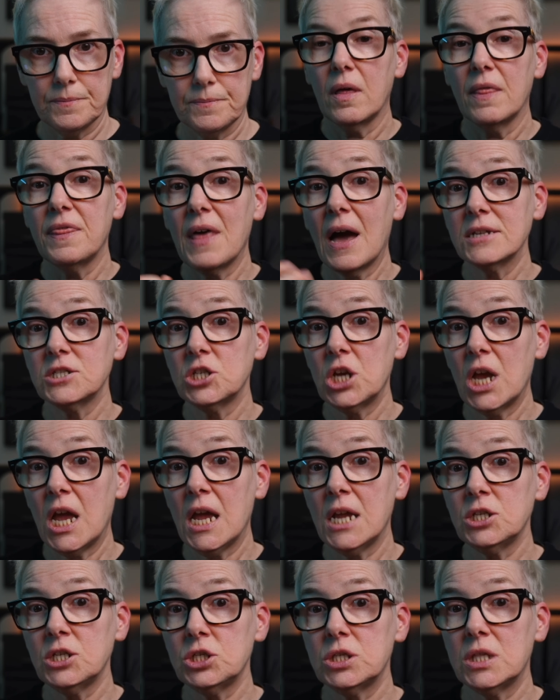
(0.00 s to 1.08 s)
That
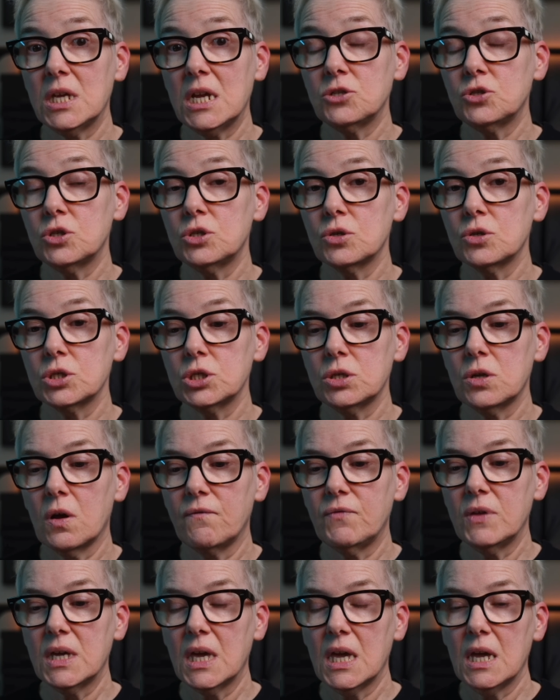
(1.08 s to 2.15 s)
change, the introduction of
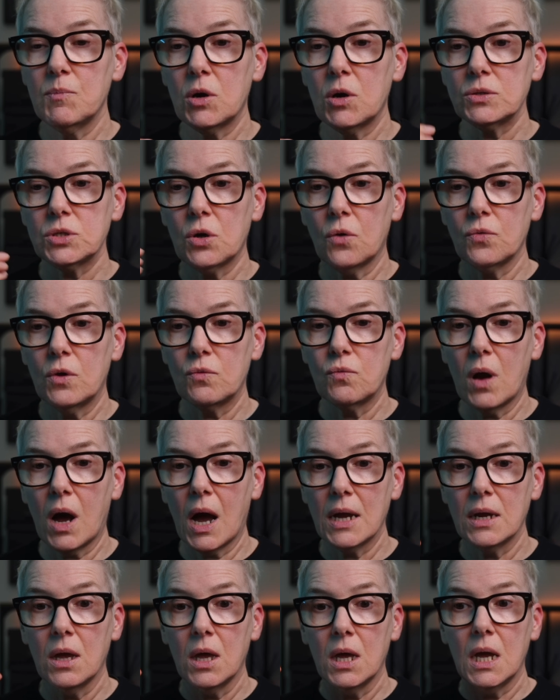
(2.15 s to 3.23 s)
the keyboards on the
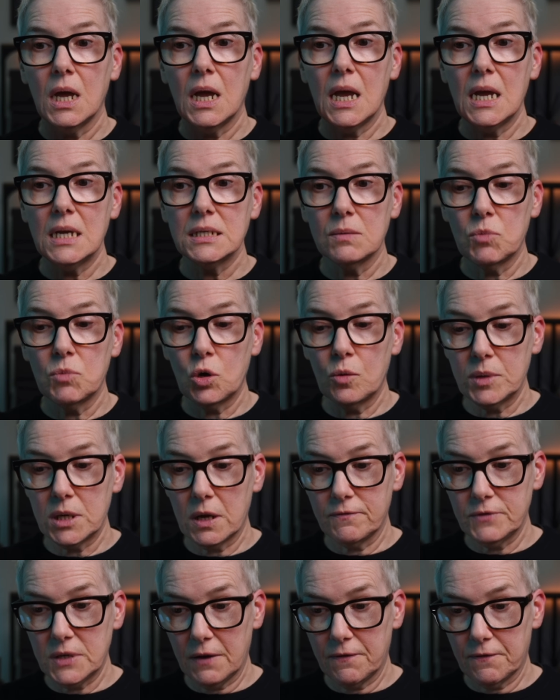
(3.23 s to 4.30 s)
right, is a moment
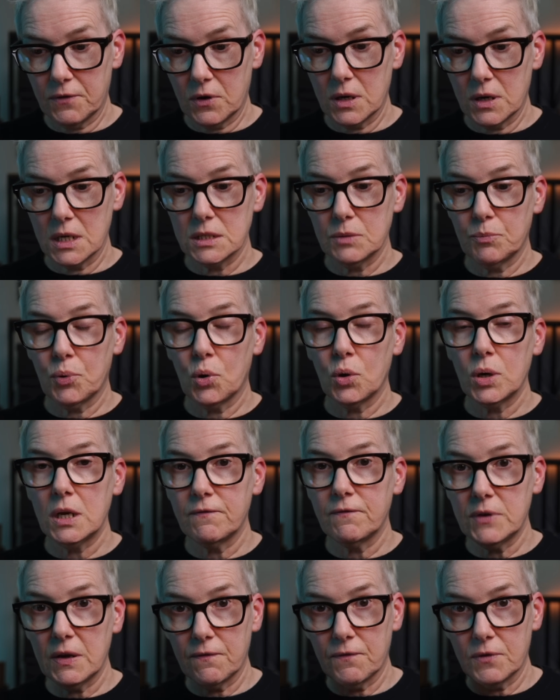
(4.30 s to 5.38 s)
of difference, is a point
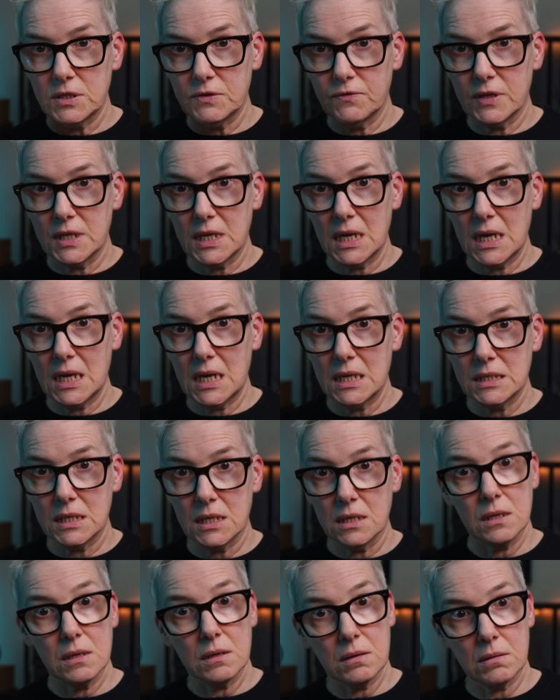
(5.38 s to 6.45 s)
of difference for the ear
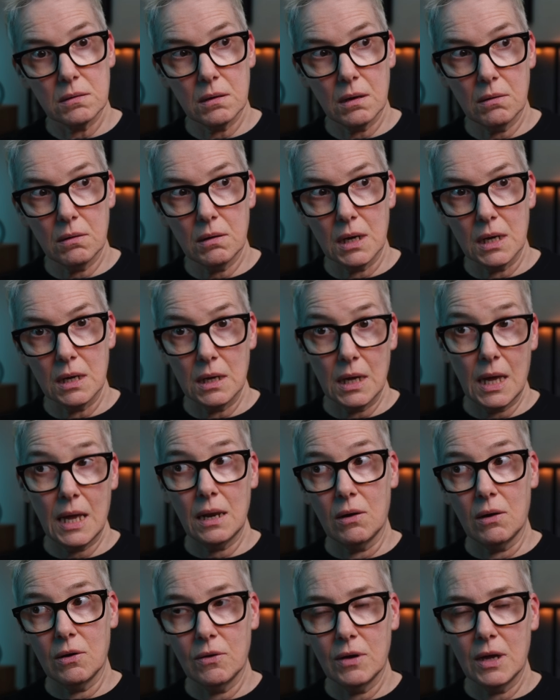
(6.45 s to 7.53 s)
to, oh,
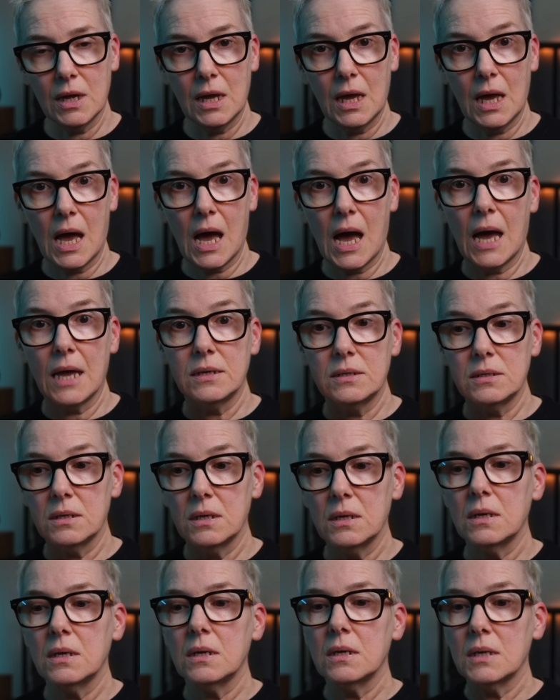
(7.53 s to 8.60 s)
hello, and
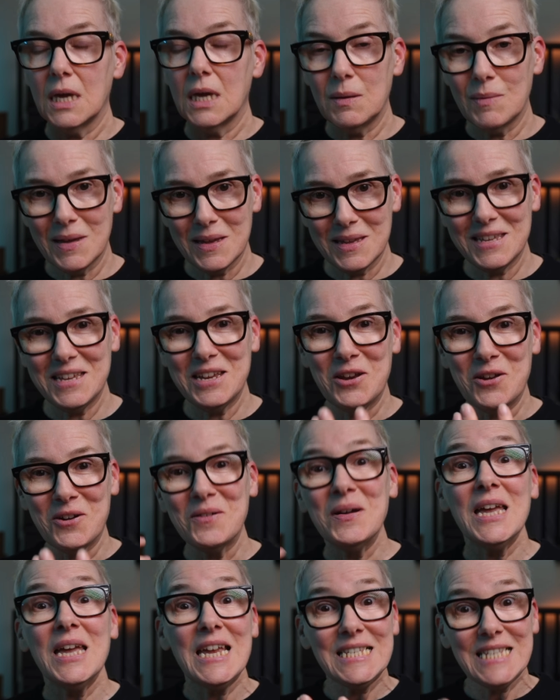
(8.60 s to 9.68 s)
keep,
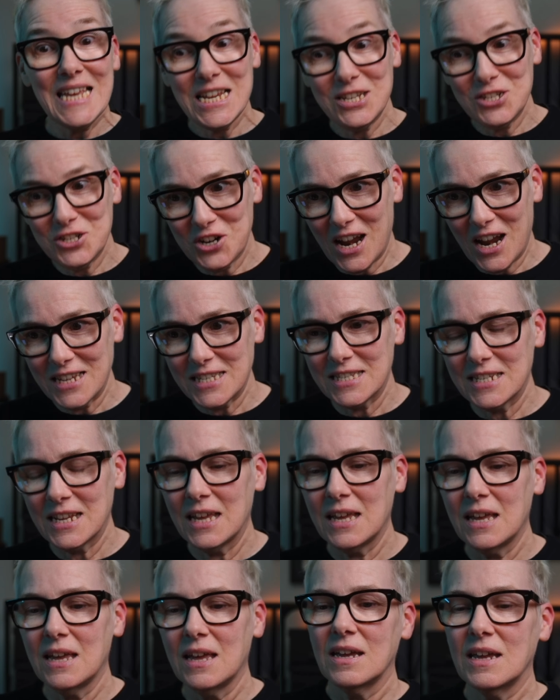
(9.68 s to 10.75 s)
it's interest.
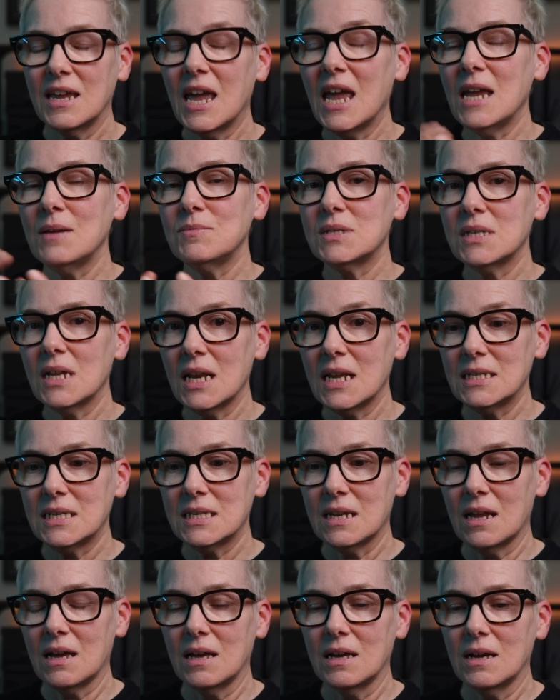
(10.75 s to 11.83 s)
Keeps the
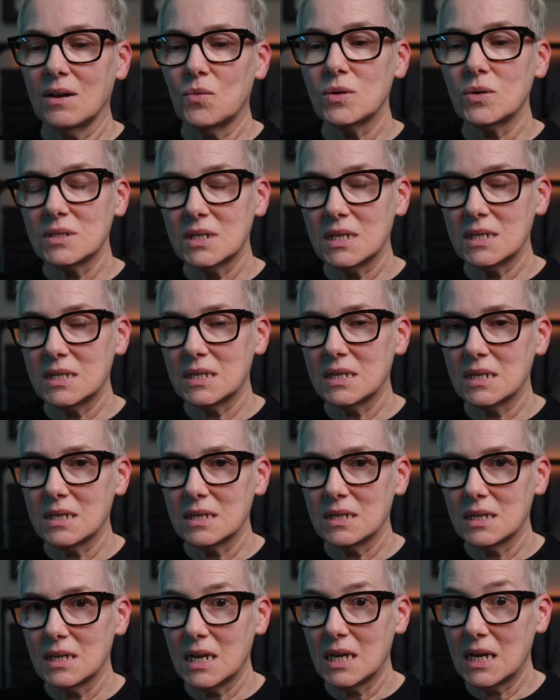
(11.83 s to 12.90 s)
listener wanting to
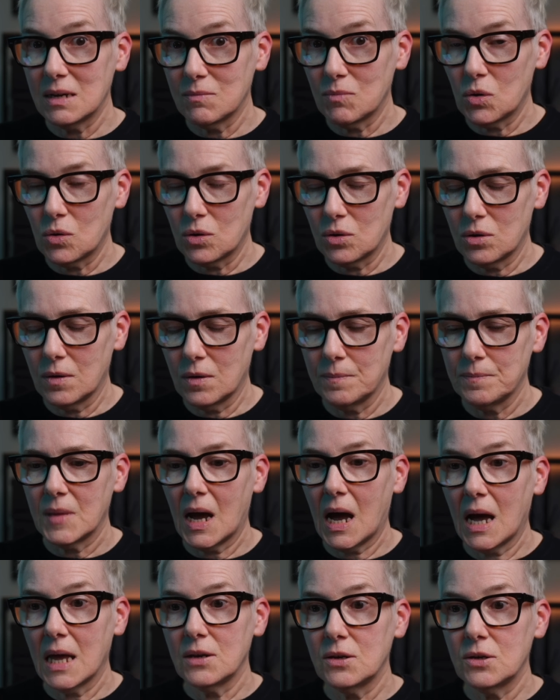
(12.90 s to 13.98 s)
hear more.
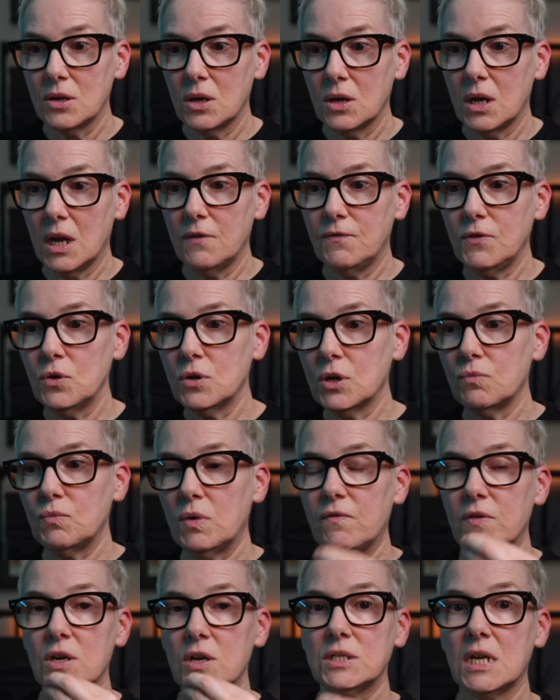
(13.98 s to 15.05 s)
And if you can
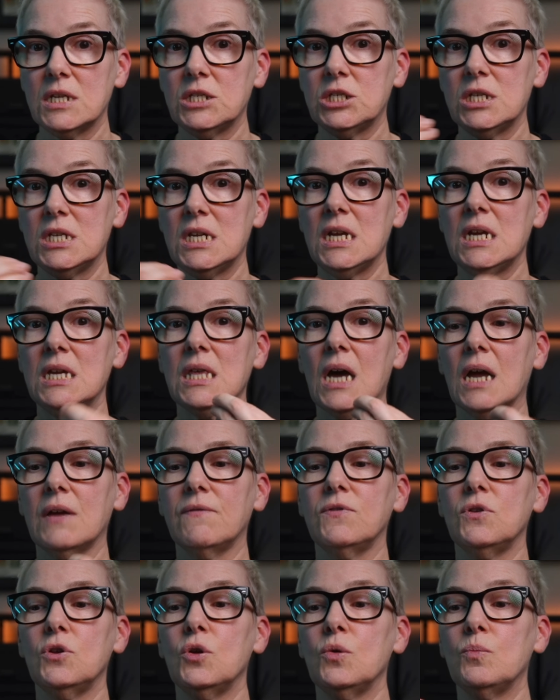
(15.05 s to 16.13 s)
reverse engineer that, if
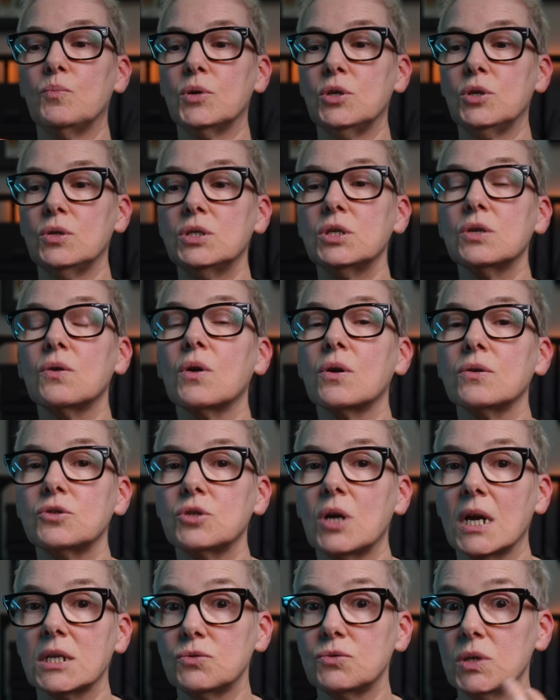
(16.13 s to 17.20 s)
you produce your own
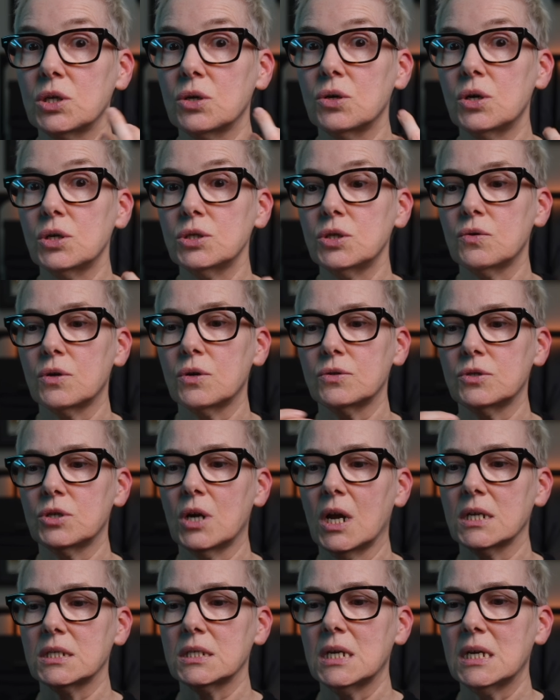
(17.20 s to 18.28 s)
tracks, record your own
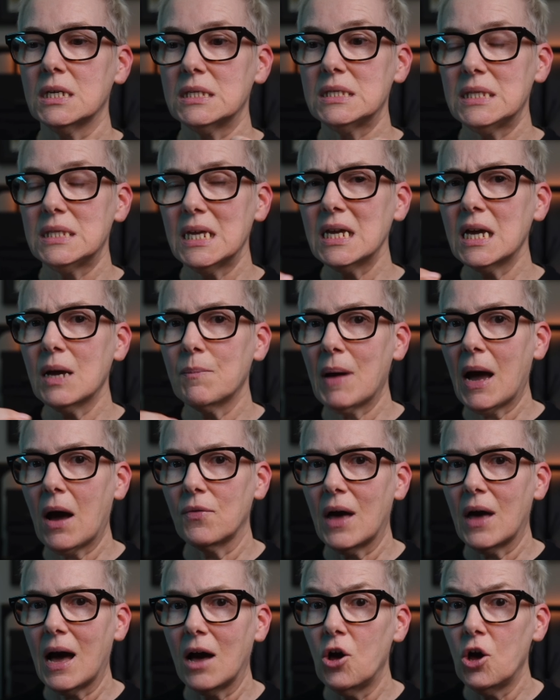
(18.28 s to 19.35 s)
tracks, and think about
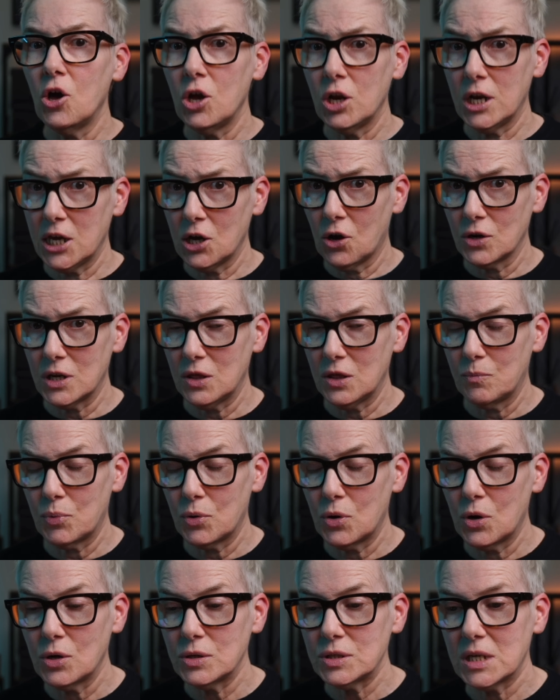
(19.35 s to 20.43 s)
that early on in the
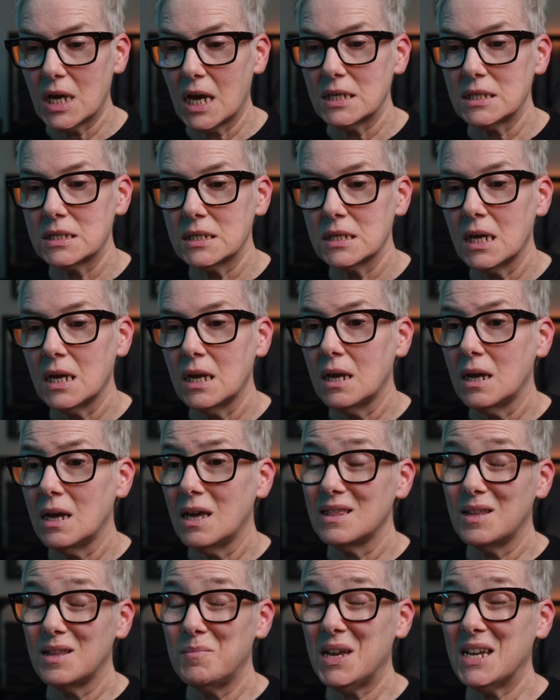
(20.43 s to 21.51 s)
process,
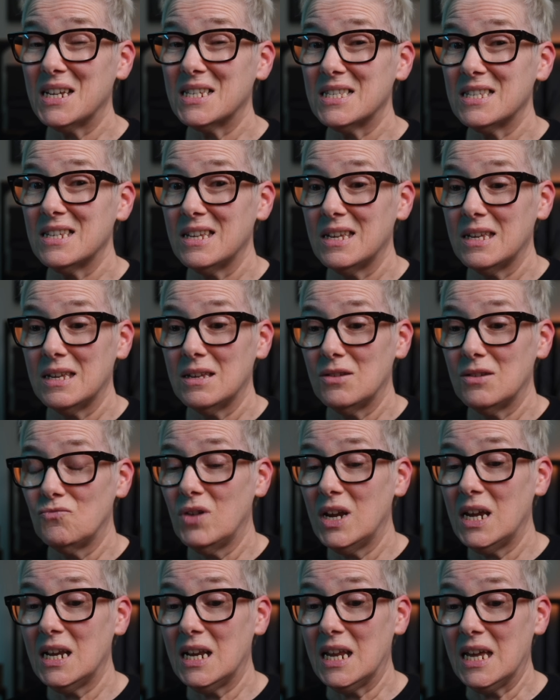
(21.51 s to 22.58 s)
the mix
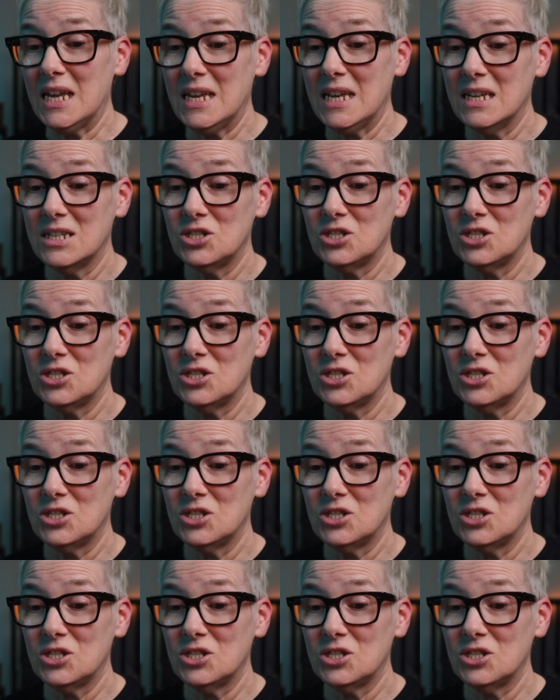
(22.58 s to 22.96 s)
really